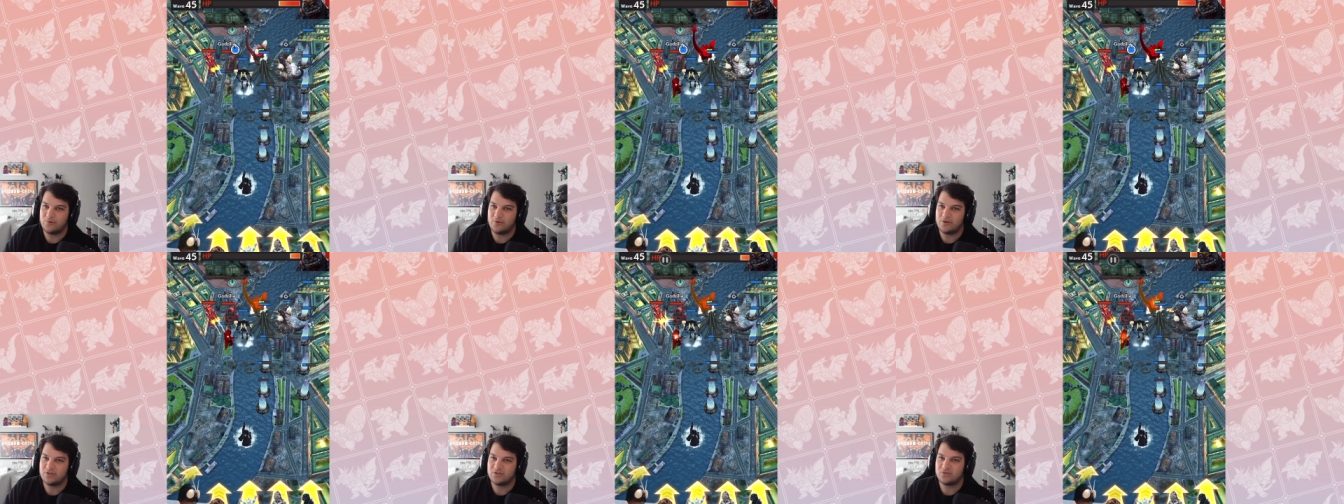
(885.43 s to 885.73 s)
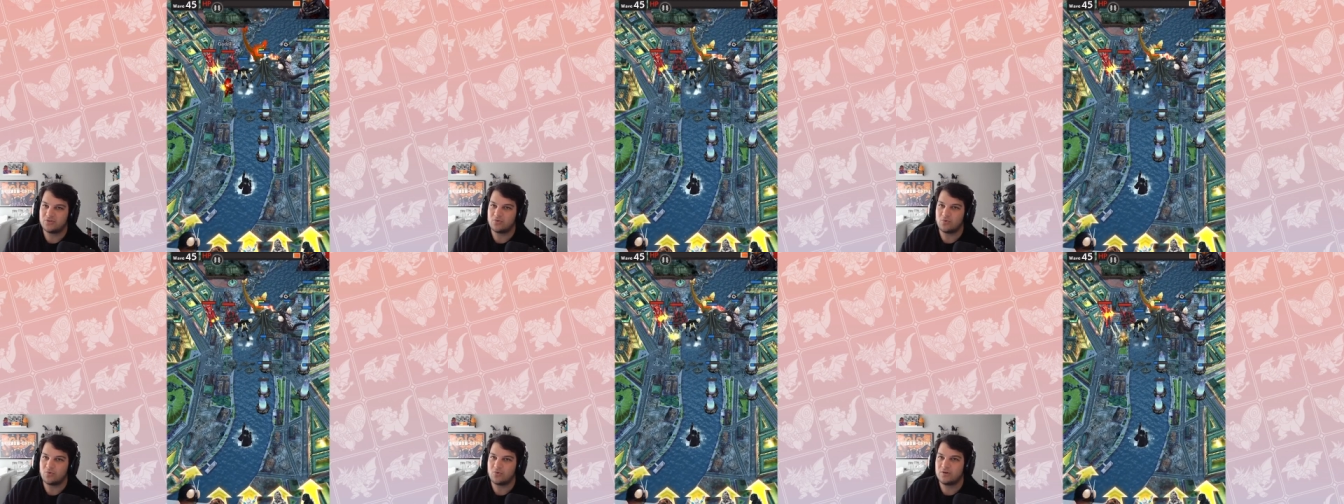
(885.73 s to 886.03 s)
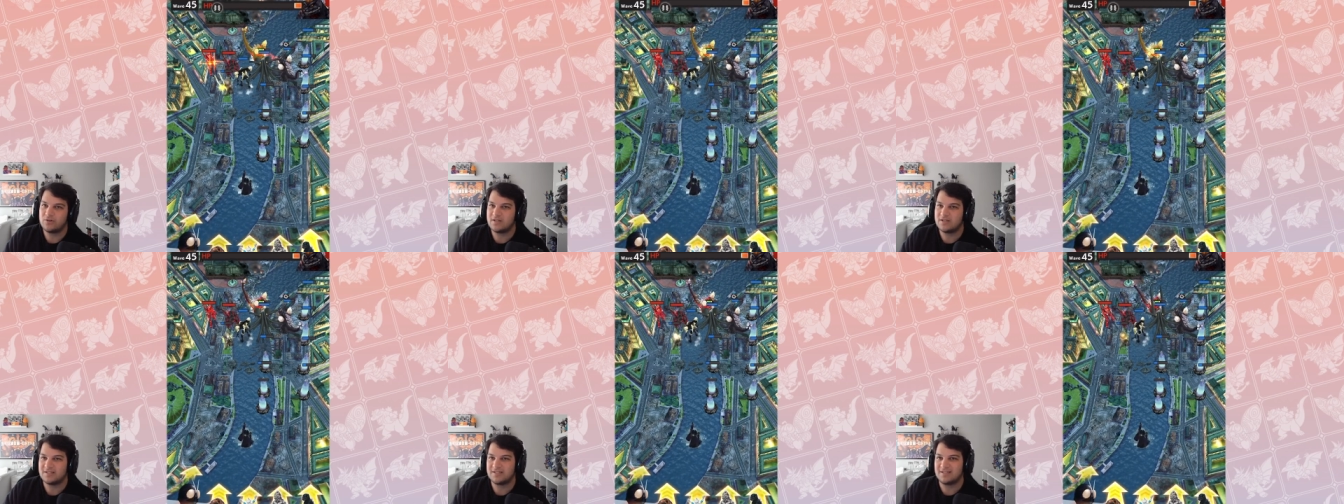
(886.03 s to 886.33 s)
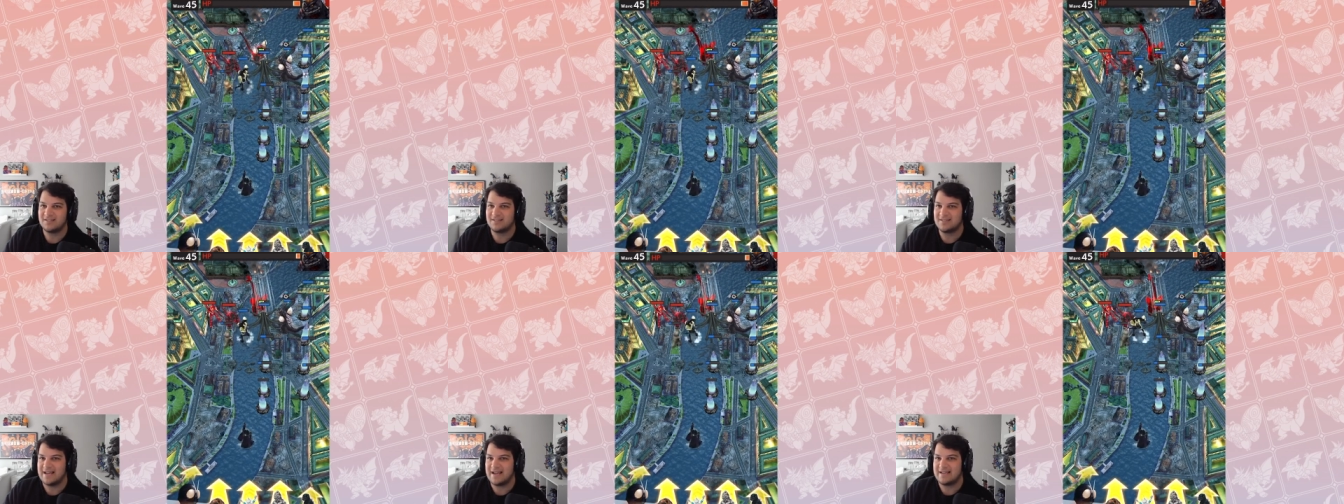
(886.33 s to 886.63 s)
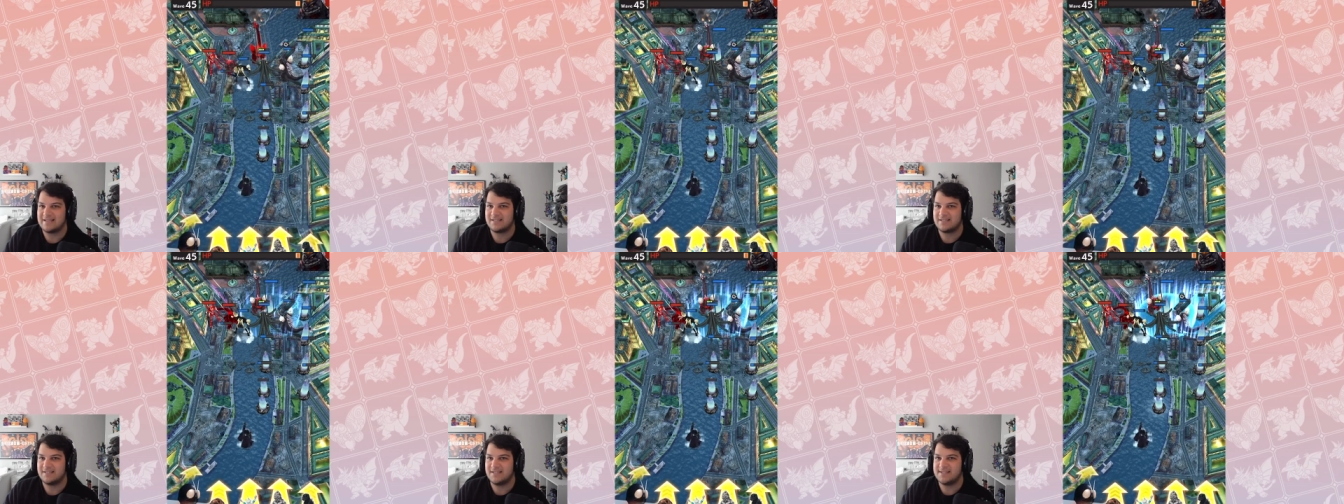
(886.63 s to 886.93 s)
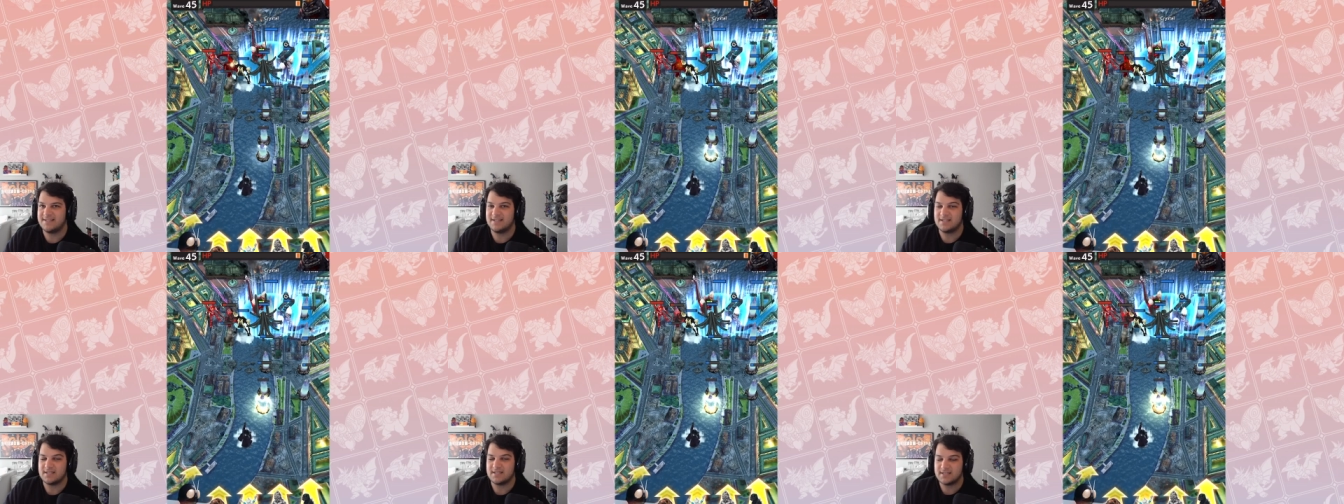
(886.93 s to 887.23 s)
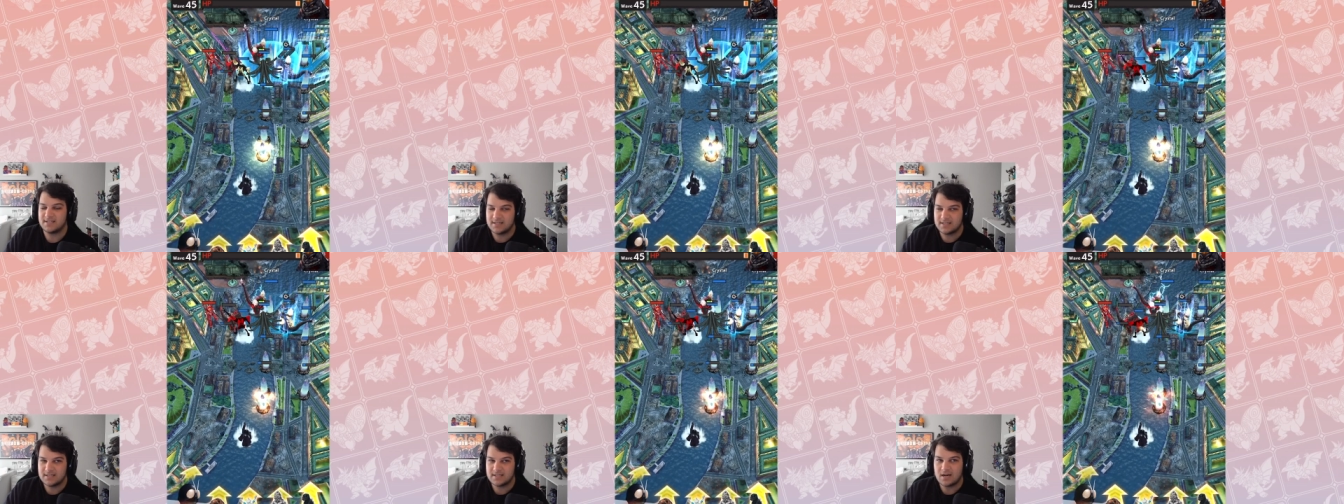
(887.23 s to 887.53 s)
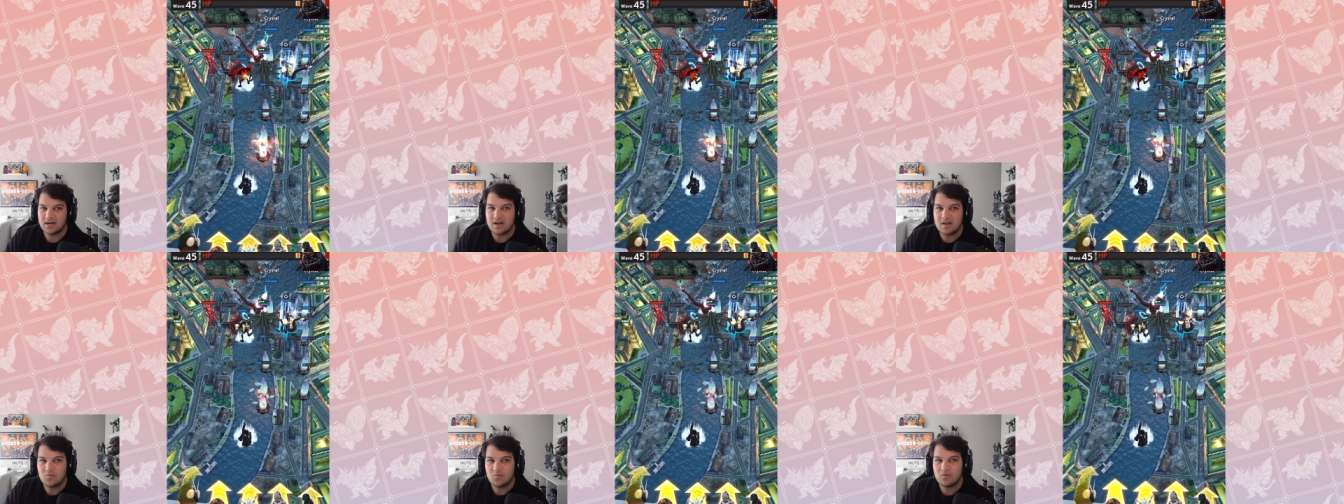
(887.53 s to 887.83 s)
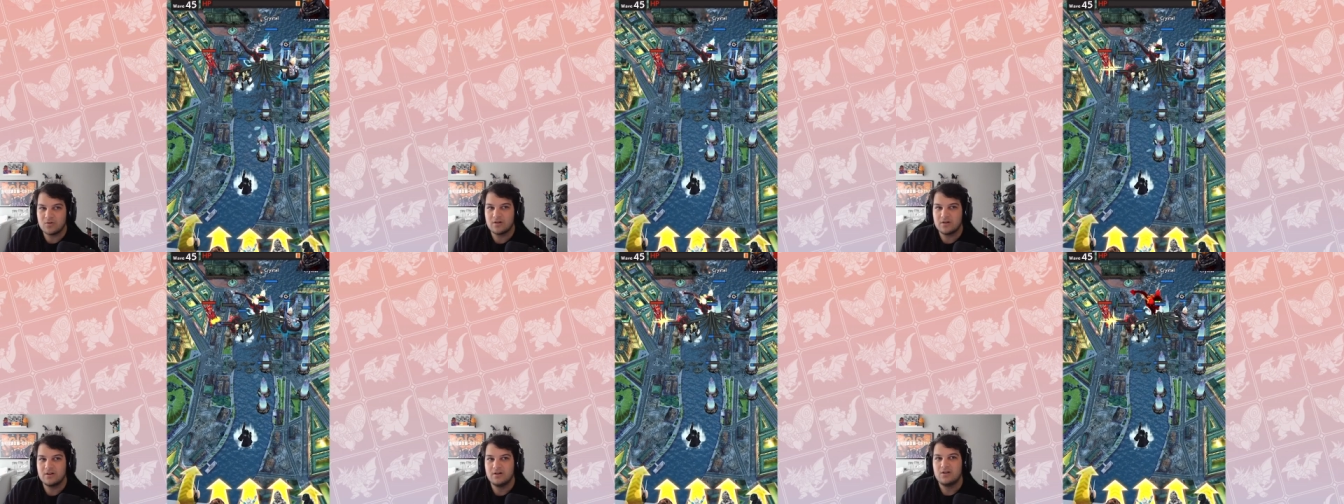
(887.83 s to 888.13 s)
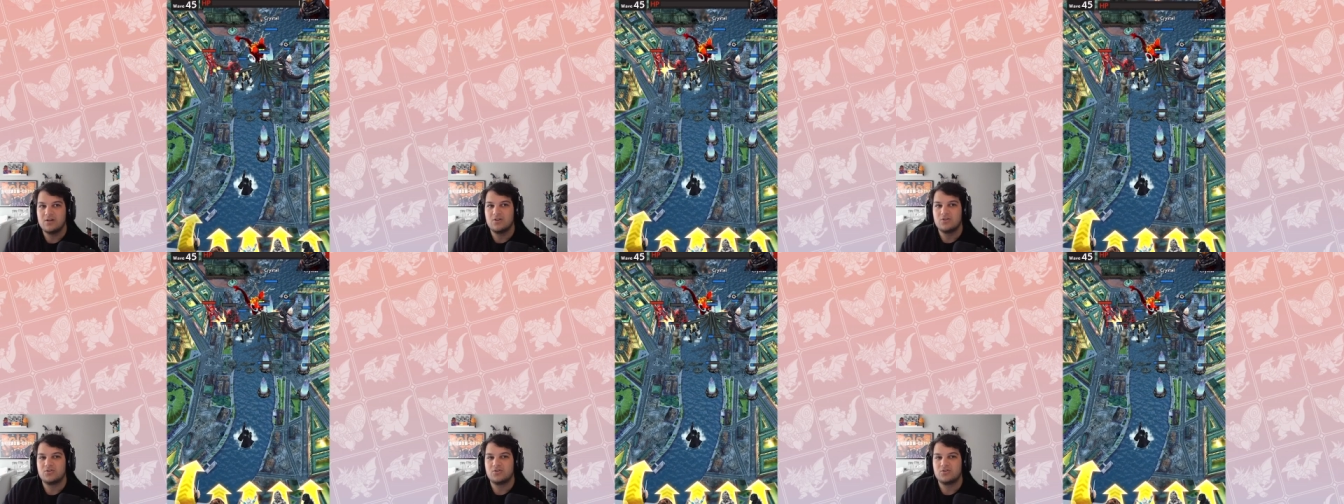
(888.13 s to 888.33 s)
point store doesn't last season to season anymore.